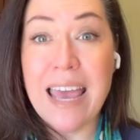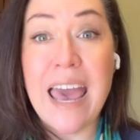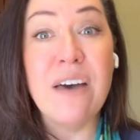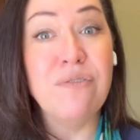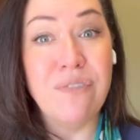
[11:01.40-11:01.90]

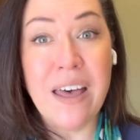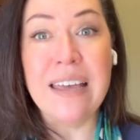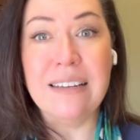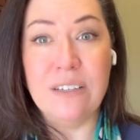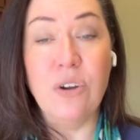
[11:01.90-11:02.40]
have
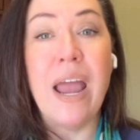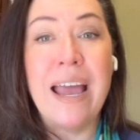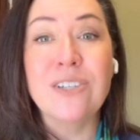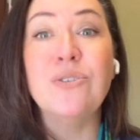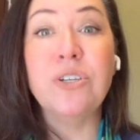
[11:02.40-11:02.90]
fun. You're
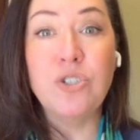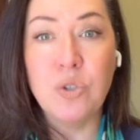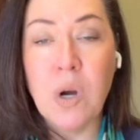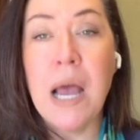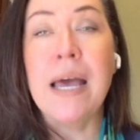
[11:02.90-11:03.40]
actually
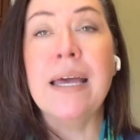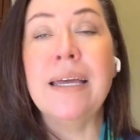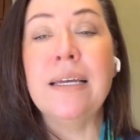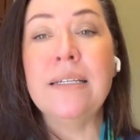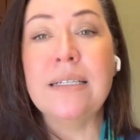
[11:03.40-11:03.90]

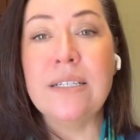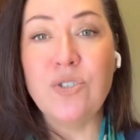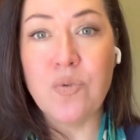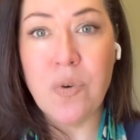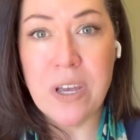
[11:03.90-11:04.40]
trying to
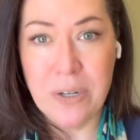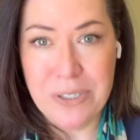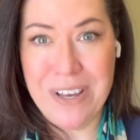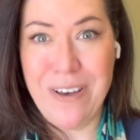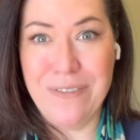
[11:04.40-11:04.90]
enjoy
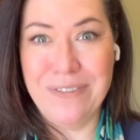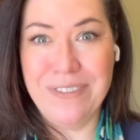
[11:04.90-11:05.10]
yourself,